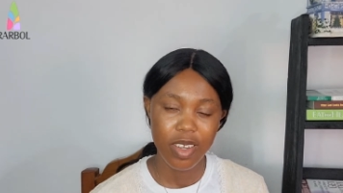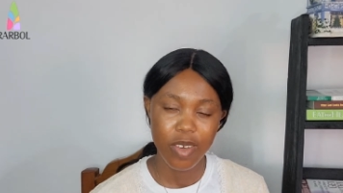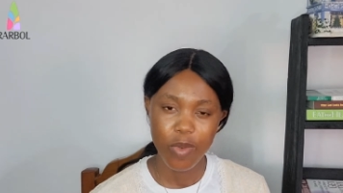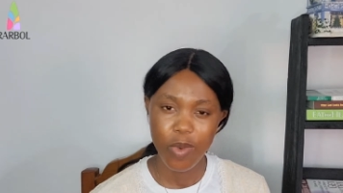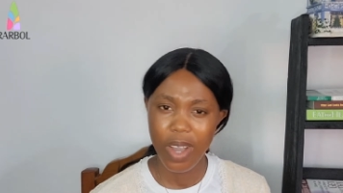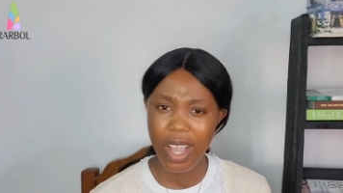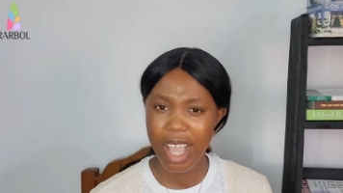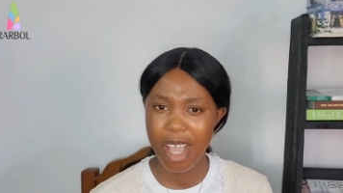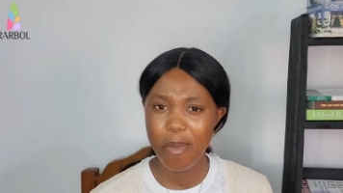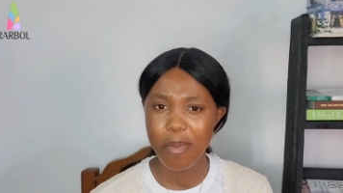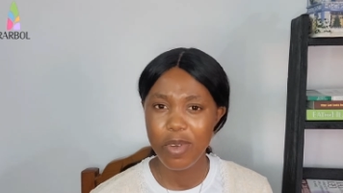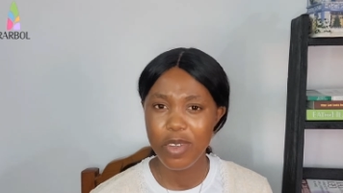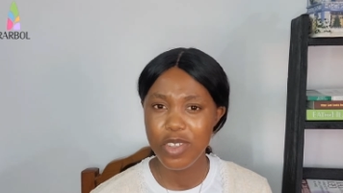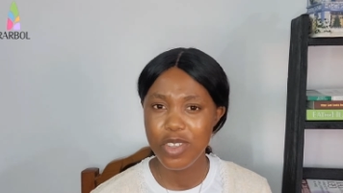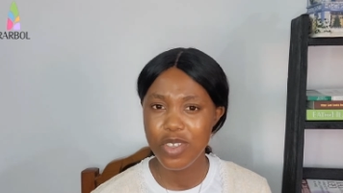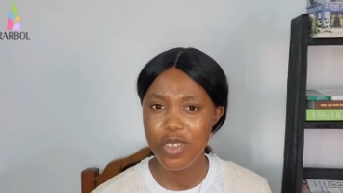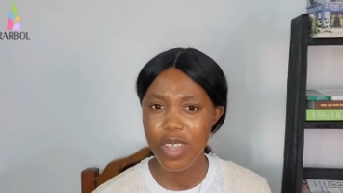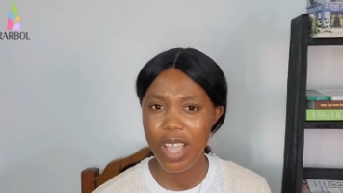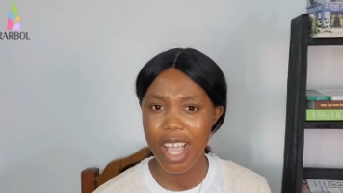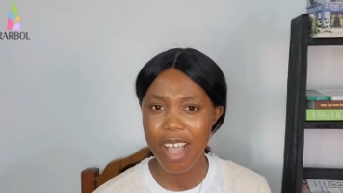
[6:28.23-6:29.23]
What
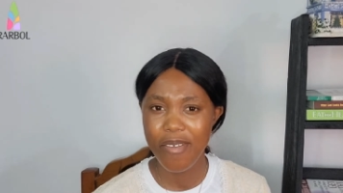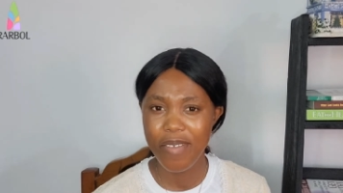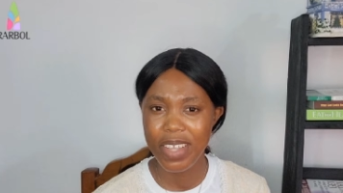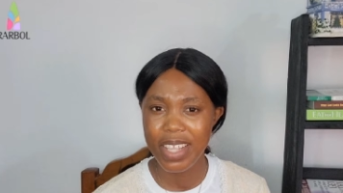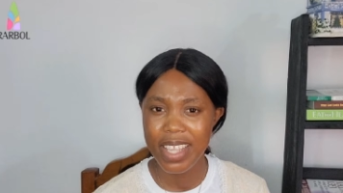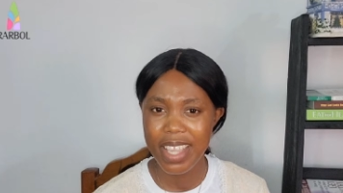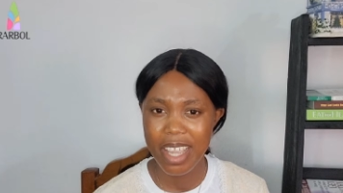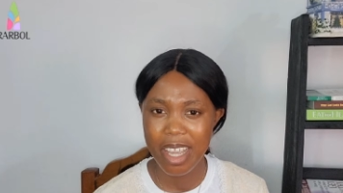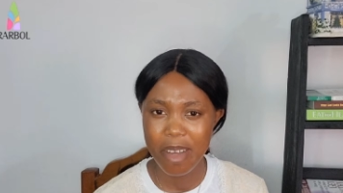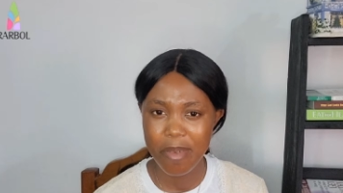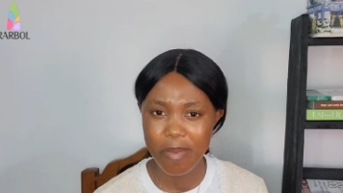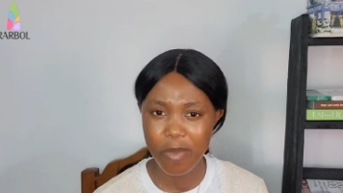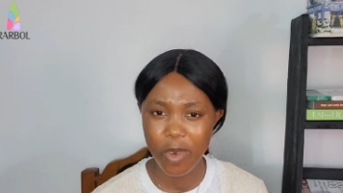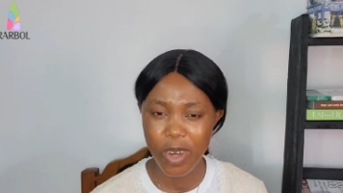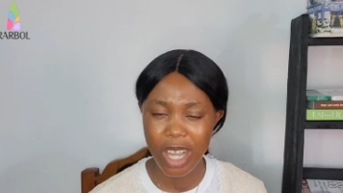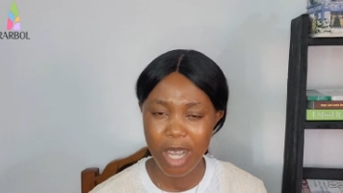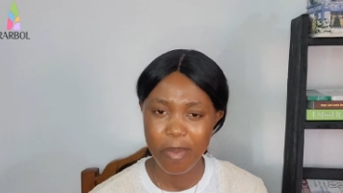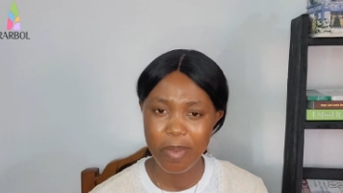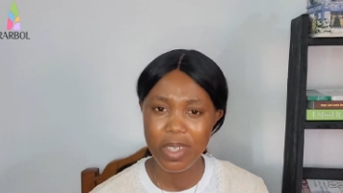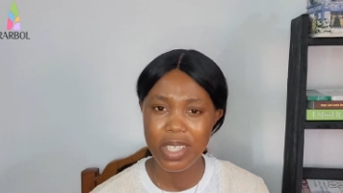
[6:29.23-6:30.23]
happened to having yam? What
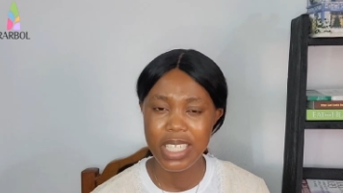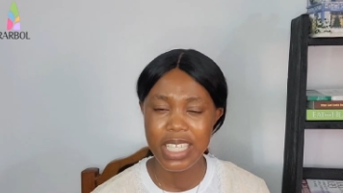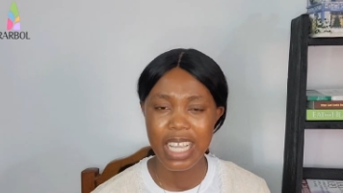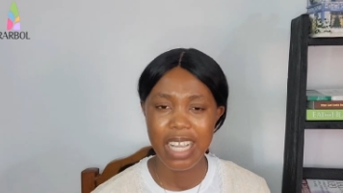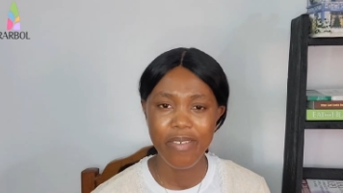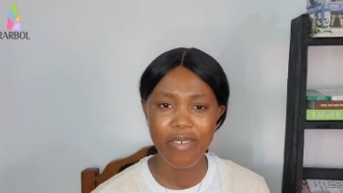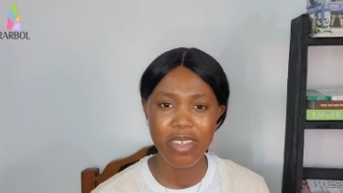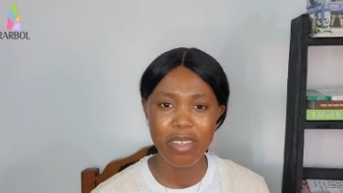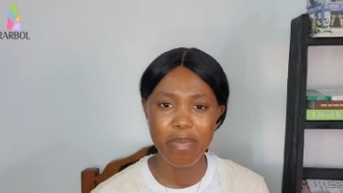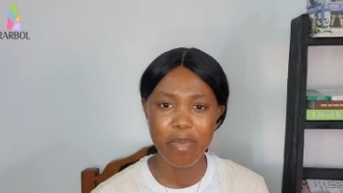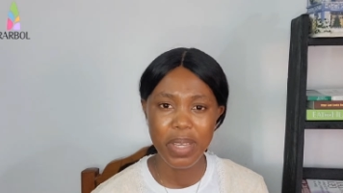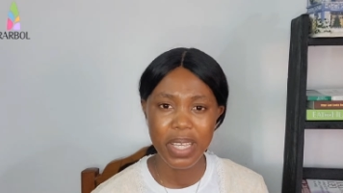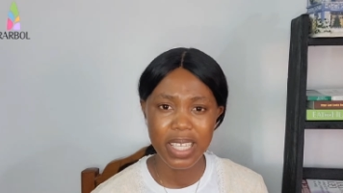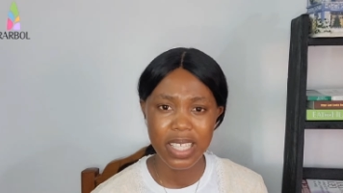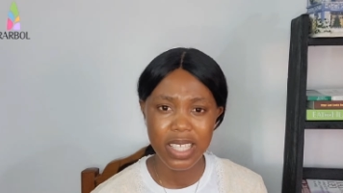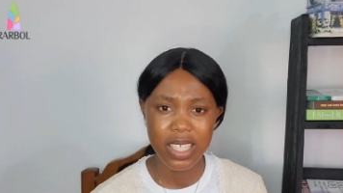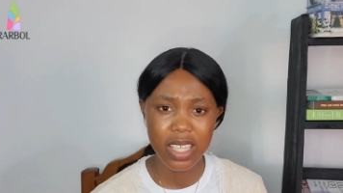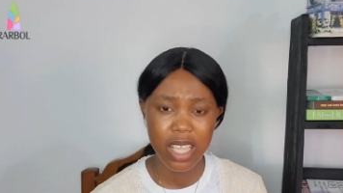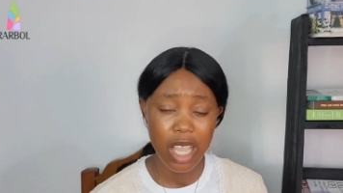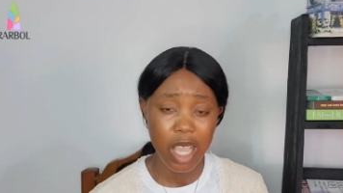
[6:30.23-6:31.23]
happened to having
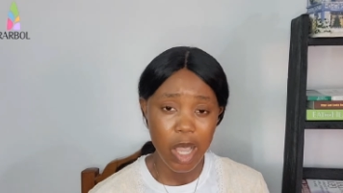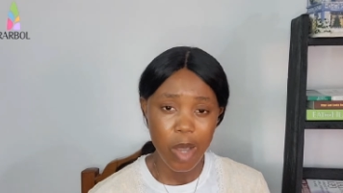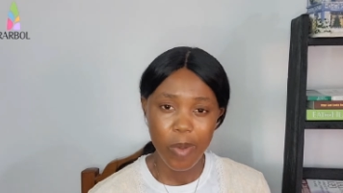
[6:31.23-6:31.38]
beans?